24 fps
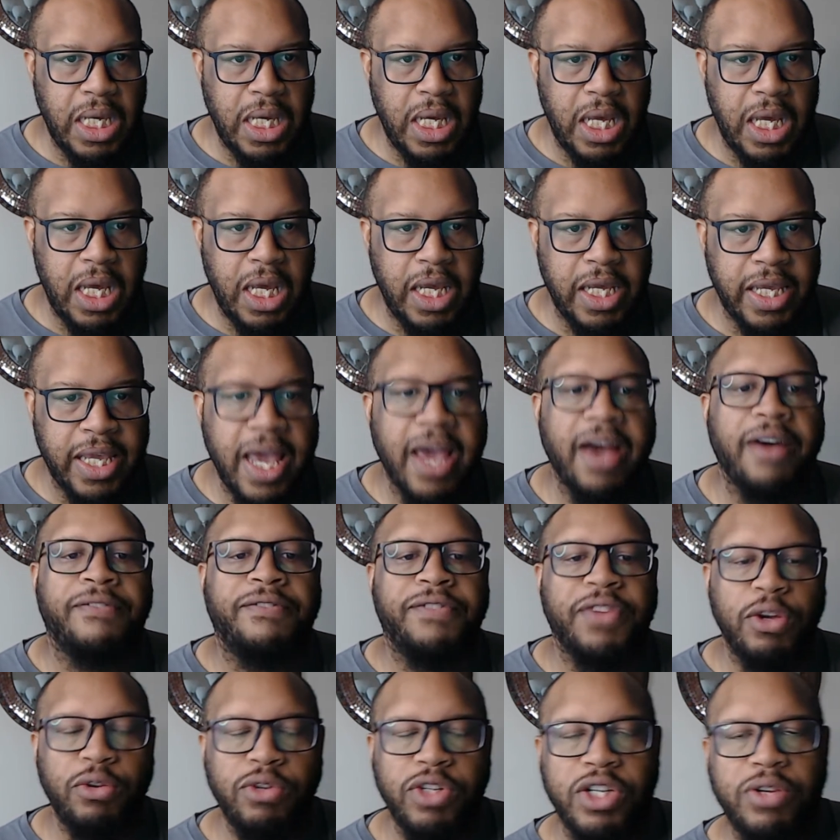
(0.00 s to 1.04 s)
Uh, yeah,
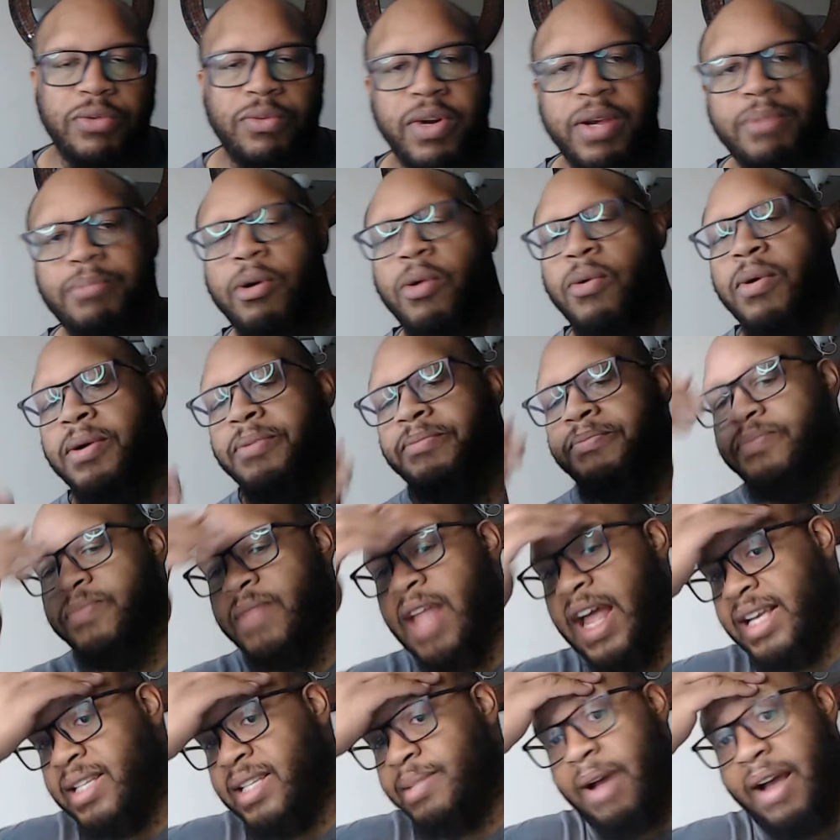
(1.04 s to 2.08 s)
Fusion Reborn.
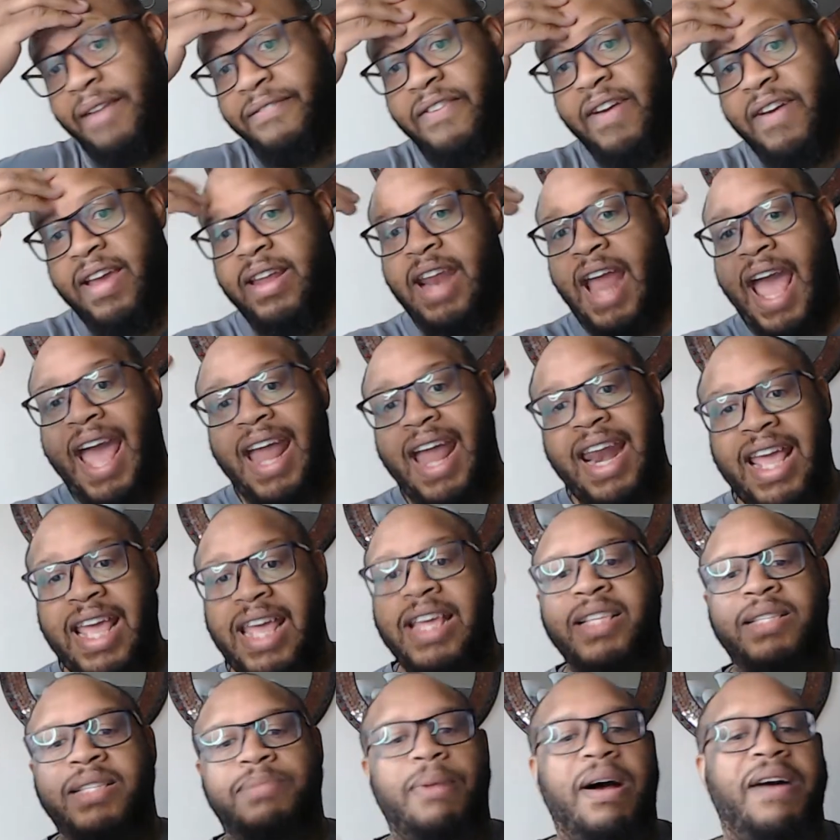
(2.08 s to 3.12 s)
That's my fa- that
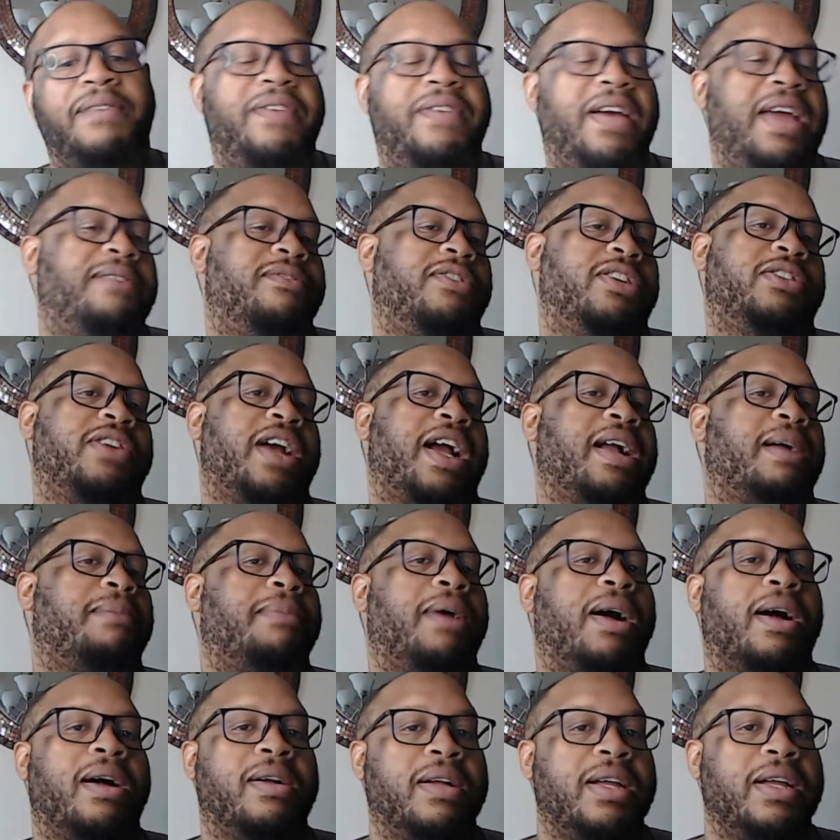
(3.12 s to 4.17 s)
is my favorite Dragon
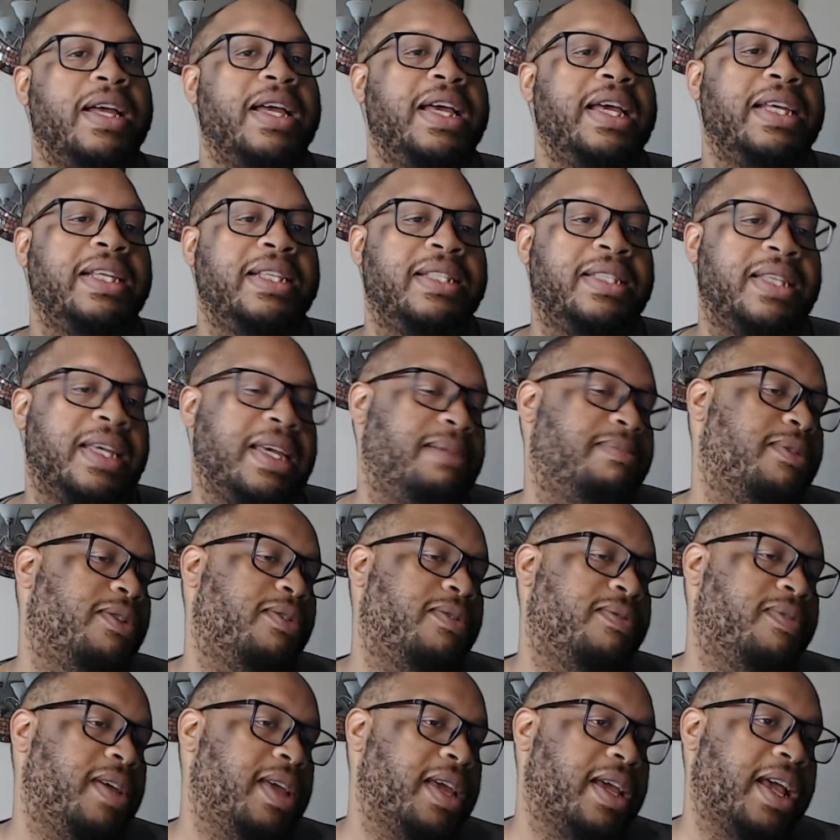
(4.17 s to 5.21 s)
Ball Z
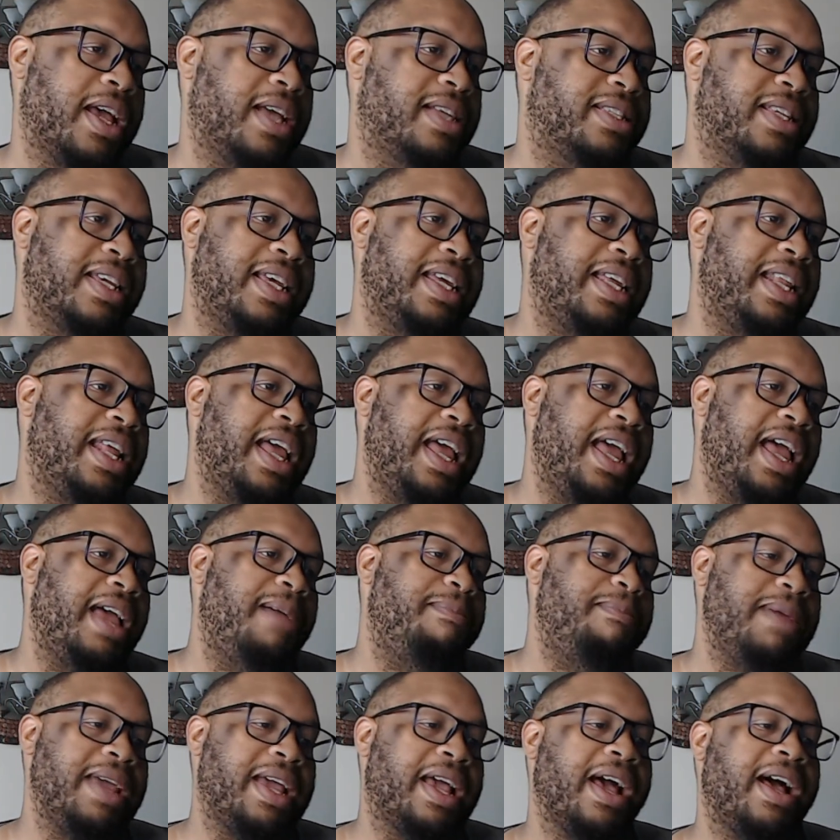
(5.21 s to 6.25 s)
movie because it
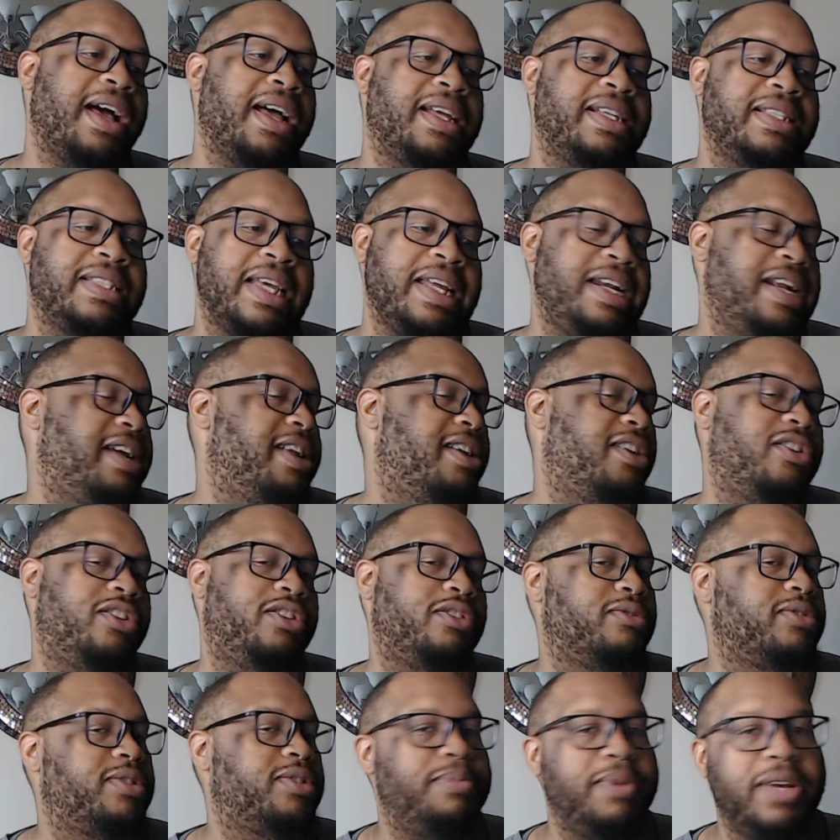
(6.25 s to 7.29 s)
because it
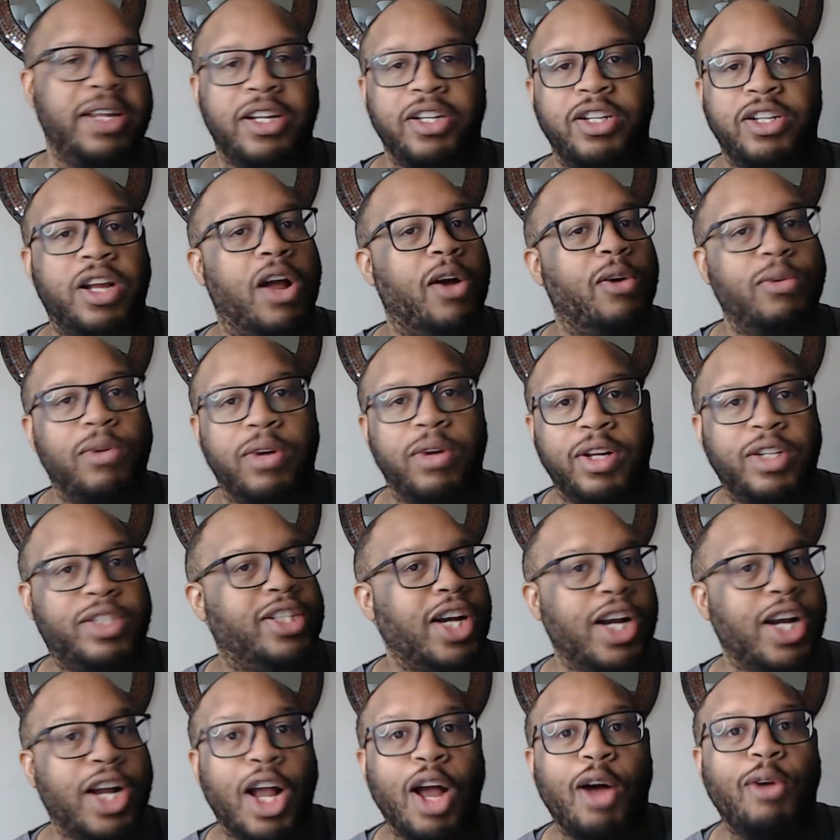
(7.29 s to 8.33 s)
introduced me to go
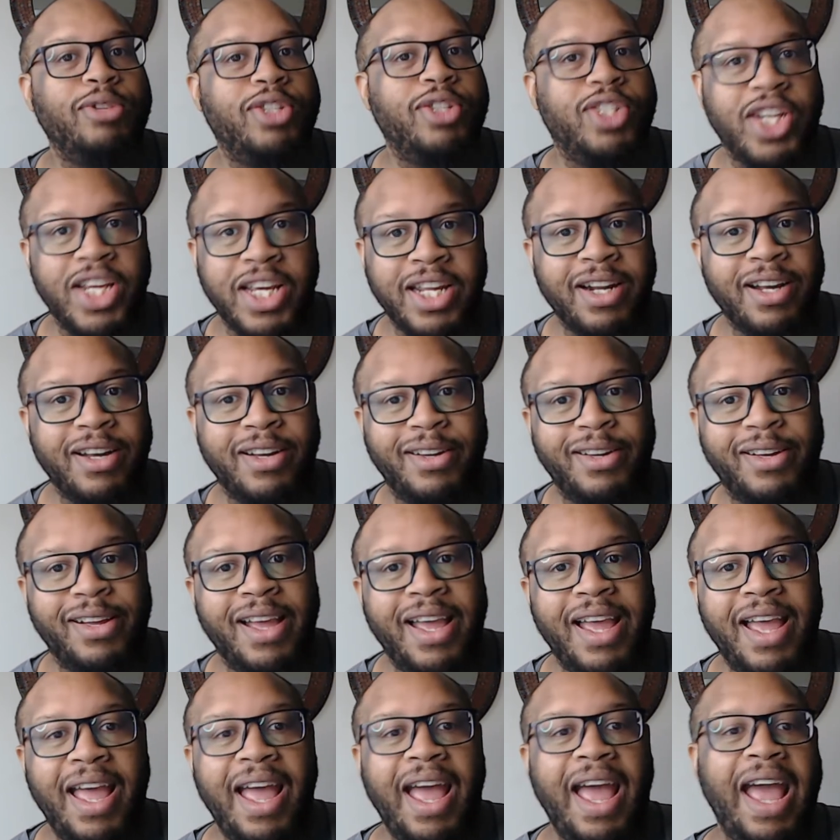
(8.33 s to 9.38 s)
to Gogeta,
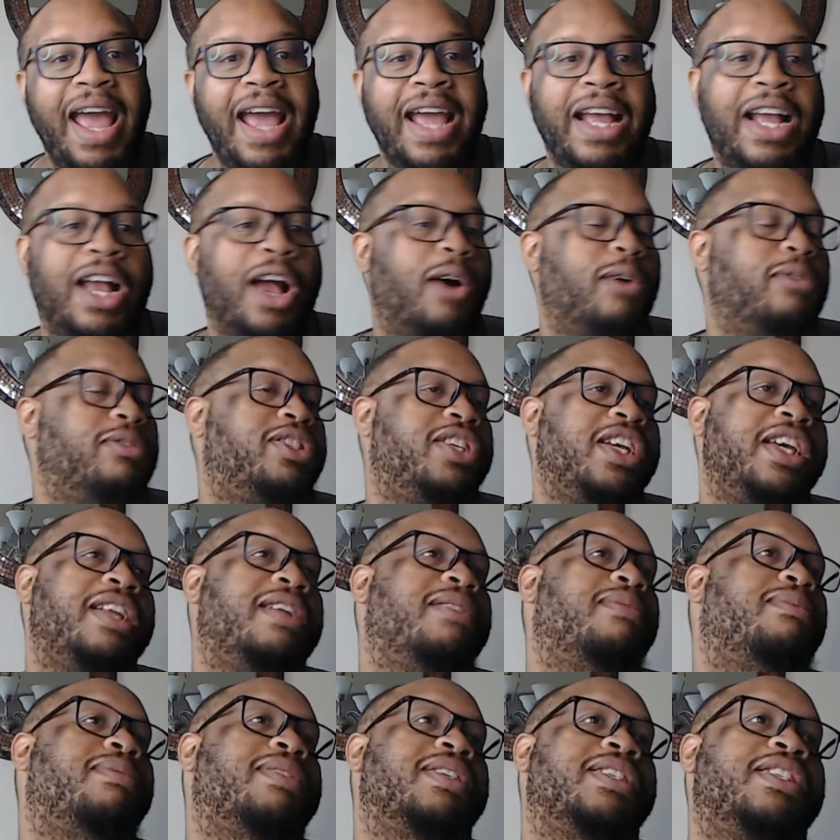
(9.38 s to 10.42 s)
and
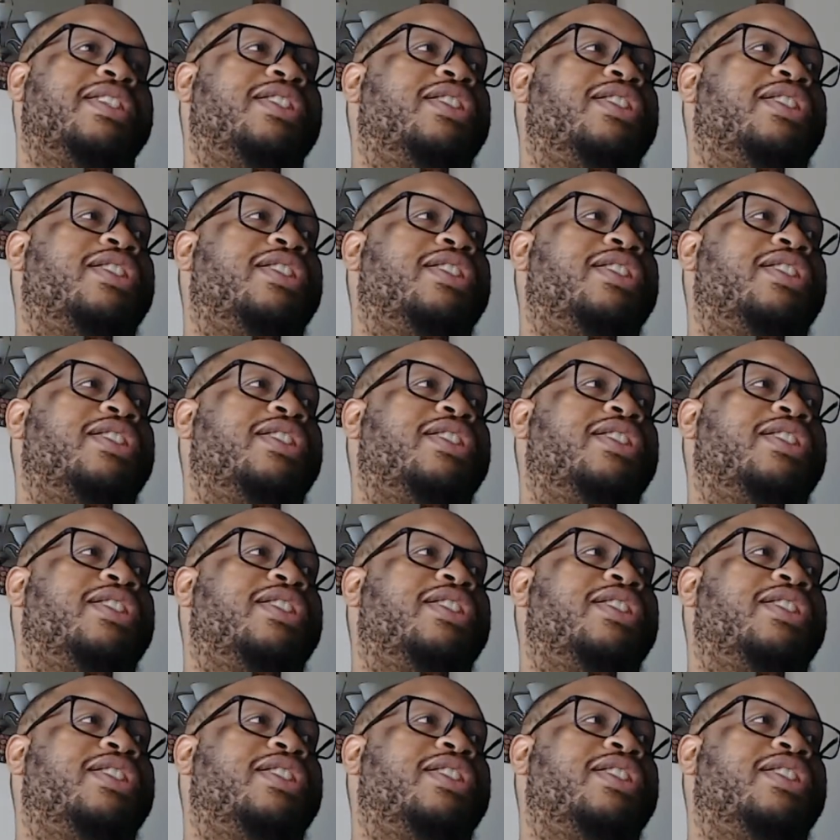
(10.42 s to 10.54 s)
Gogeta was